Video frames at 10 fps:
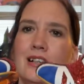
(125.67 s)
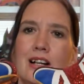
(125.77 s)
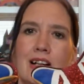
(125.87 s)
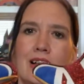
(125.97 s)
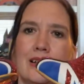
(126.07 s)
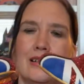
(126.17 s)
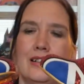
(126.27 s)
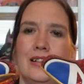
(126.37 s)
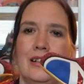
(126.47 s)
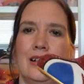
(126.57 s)

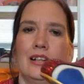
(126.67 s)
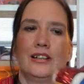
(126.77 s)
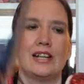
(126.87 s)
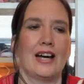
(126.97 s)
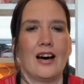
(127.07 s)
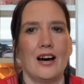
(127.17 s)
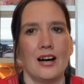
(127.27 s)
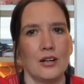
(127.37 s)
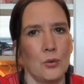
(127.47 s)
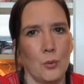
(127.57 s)
and they are
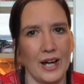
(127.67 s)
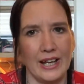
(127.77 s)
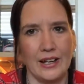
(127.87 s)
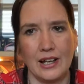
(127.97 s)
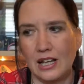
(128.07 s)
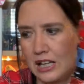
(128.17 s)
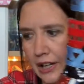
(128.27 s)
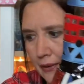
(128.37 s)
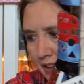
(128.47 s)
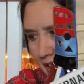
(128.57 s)
quite a
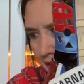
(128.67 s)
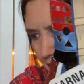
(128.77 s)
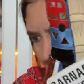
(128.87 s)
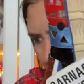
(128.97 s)
low heel.